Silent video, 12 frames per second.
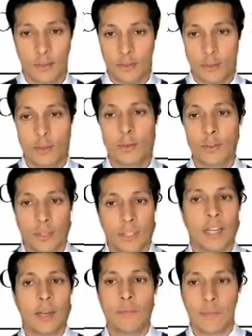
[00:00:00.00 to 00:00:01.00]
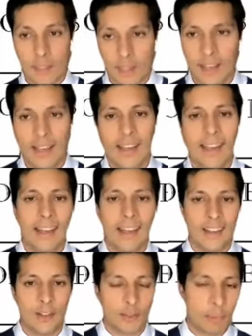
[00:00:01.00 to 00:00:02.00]
2 or 3 times,
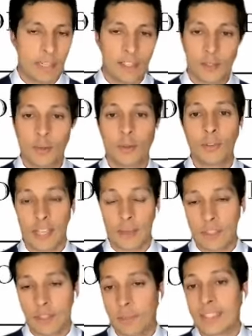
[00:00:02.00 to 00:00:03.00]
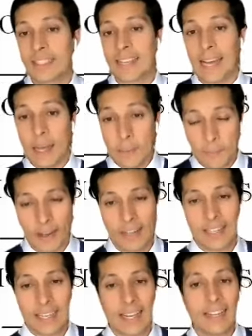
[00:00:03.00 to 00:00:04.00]
you're spending 2 or 3 times as much time on
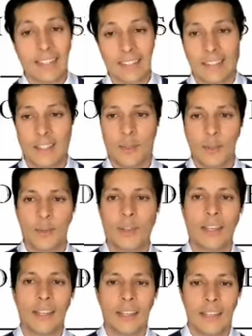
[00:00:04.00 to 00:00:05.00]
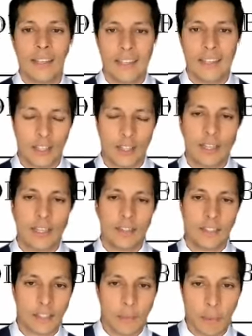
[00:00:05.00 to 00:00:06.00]
a case than you initially
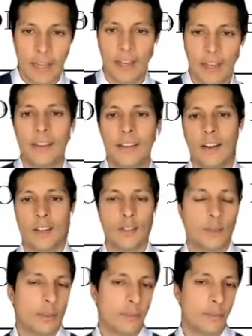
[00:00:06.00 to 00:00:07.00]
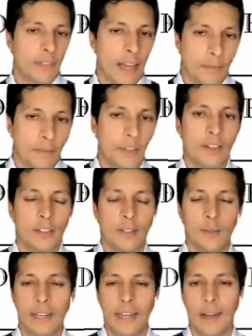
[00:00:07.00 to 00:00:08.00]
anticipated. Are you doing flat fee? Are you
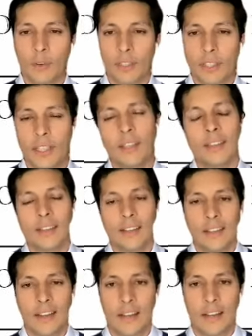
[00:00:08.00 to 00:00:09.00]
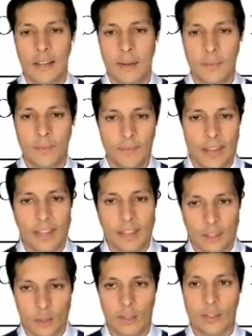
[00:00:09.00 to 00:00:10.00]
doing hourly? I
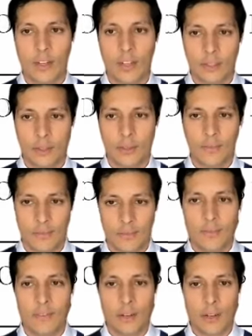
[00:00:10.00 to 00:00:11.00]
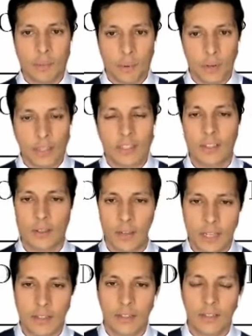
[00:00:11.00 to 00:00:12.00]
think those are also very important
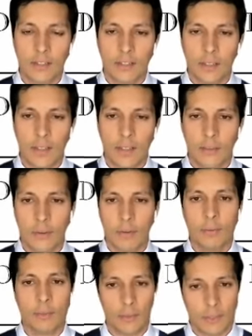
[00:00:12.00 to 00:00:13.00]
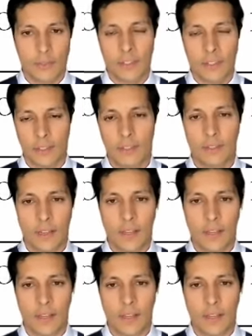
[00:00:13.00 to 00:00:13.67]
considerations for removal defense